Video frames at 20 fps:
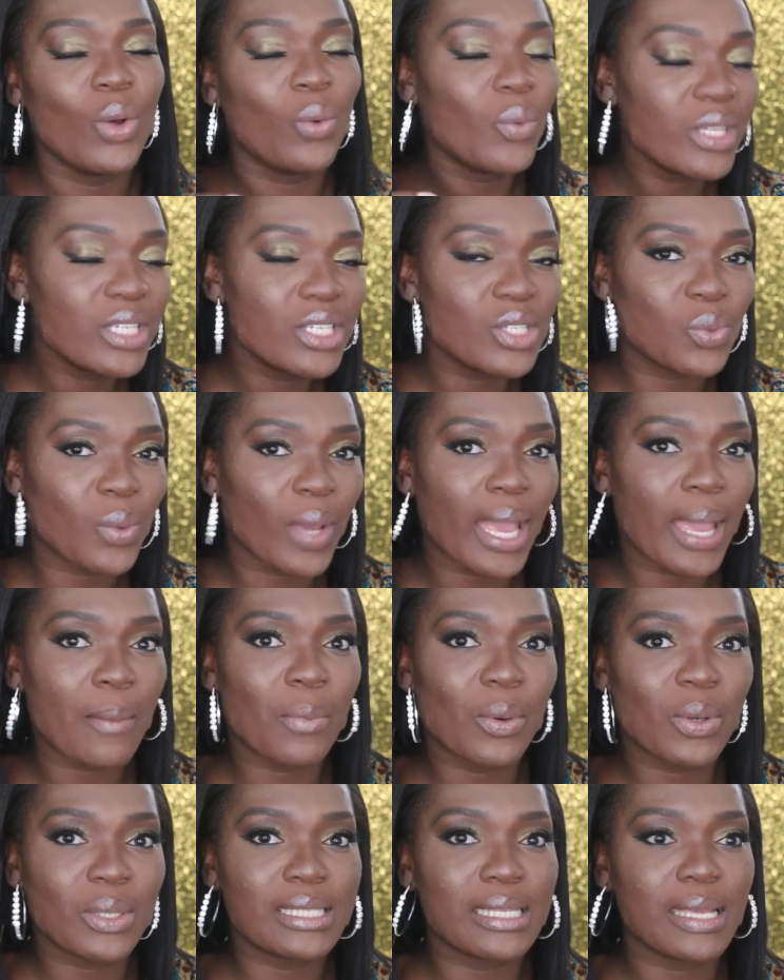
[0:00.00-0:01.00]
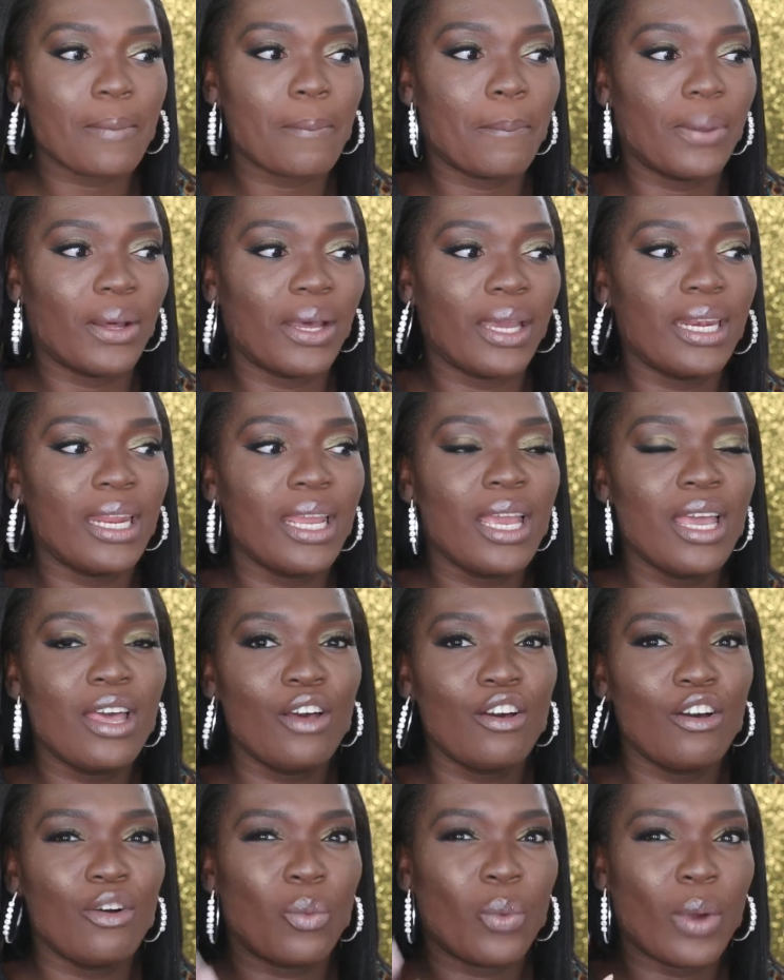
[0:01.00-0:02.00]
which is why I bought it, but
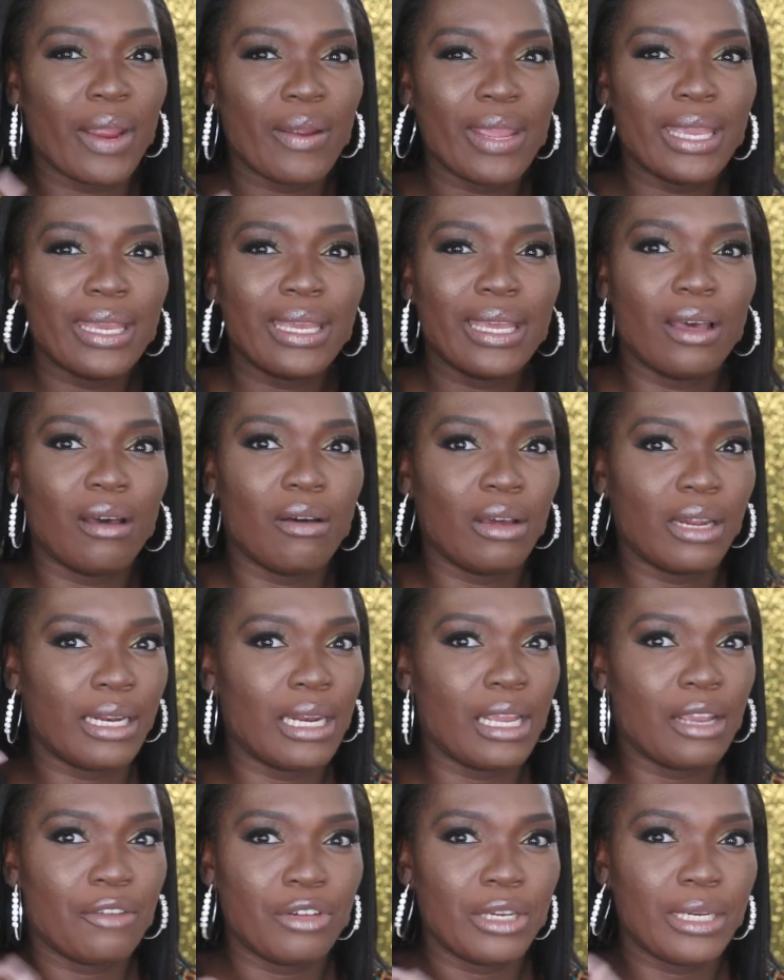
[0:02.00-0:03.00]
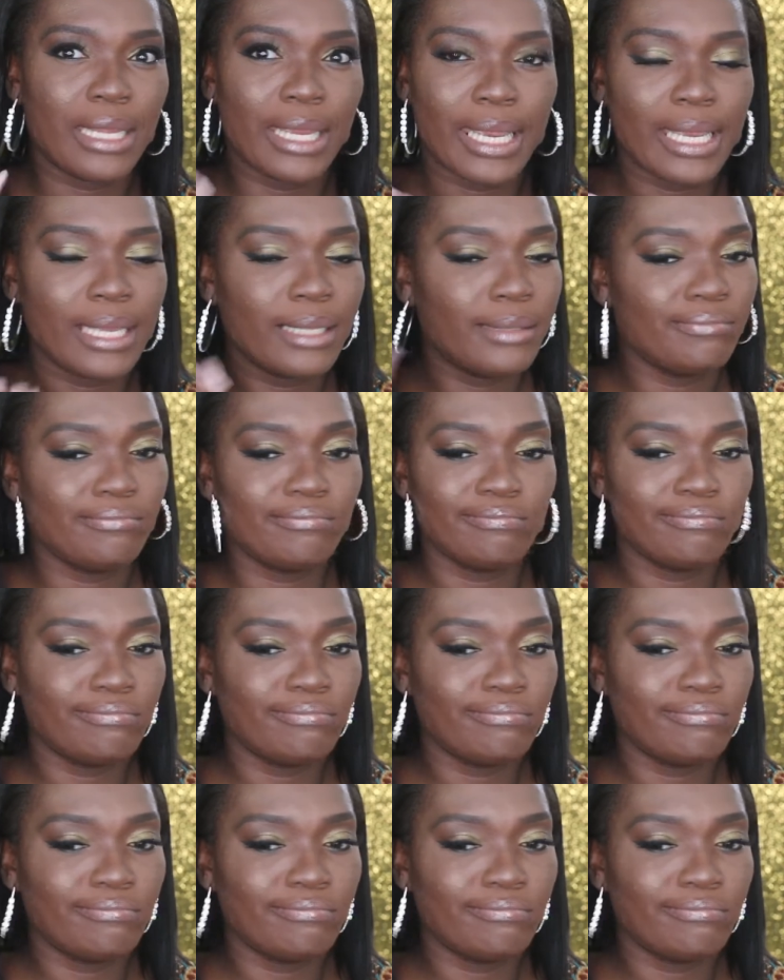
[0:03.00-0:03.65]
wearing on an everyday,